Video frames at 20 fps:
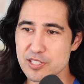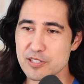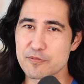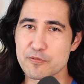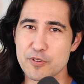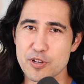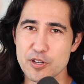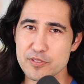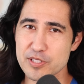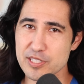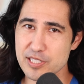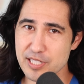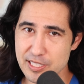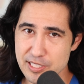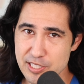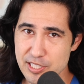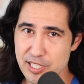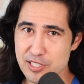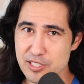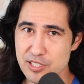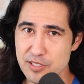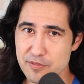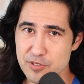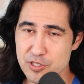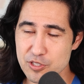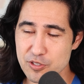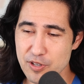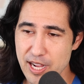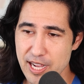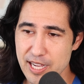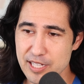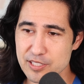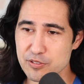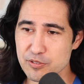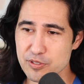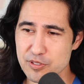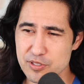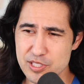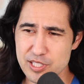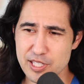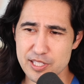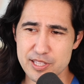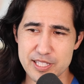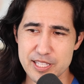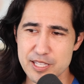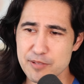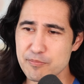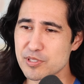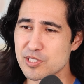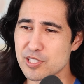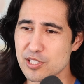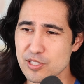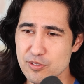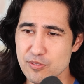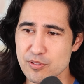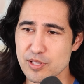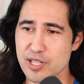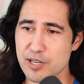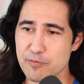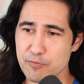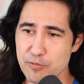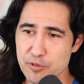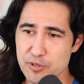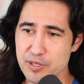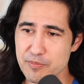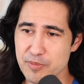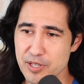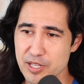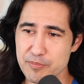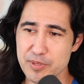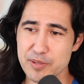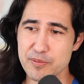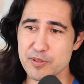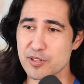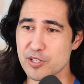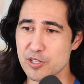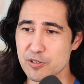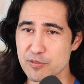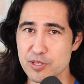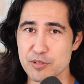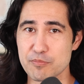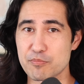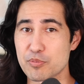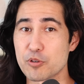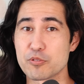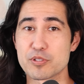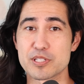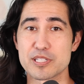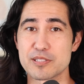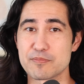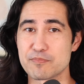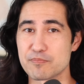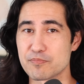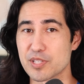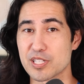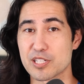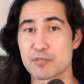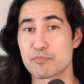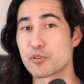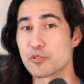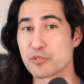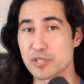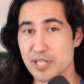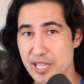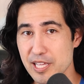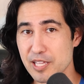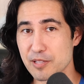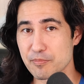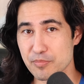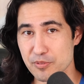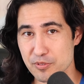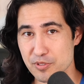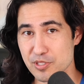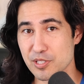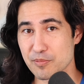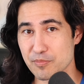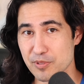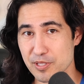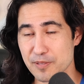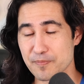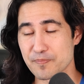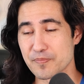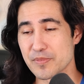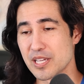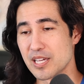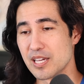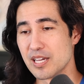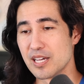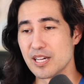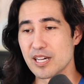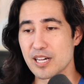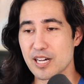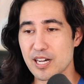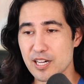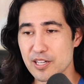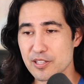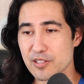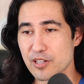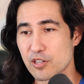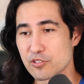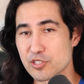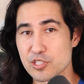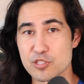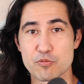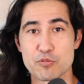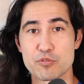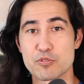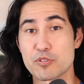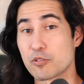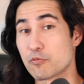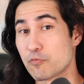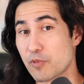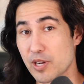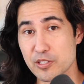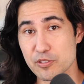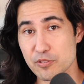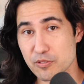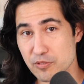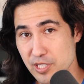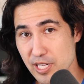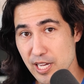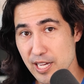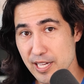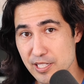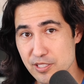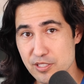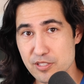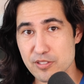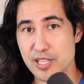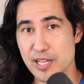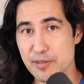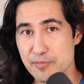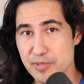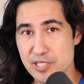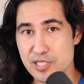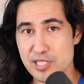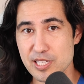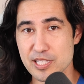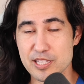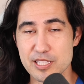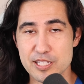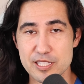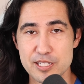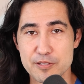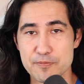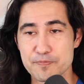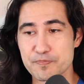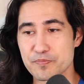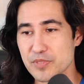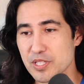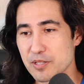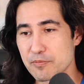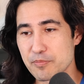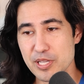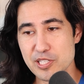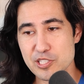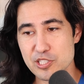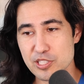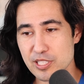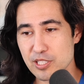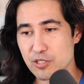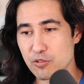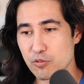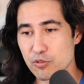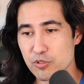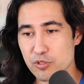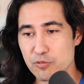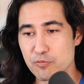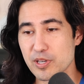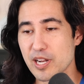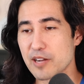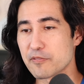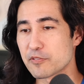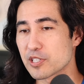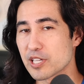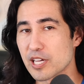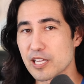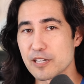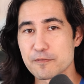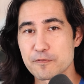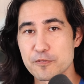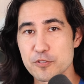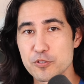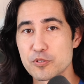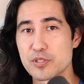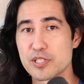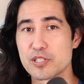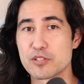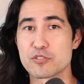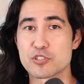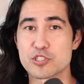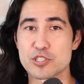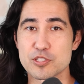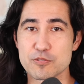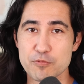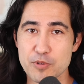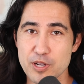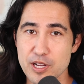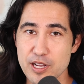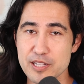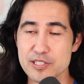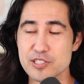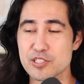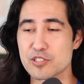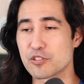involve the digestive tract, or there's nothing in particular that I'm worried about, maybe they're here with a broken hip or something, I'll just order a regular diet. So that means that the patient can order whatever kind of food he or she wants,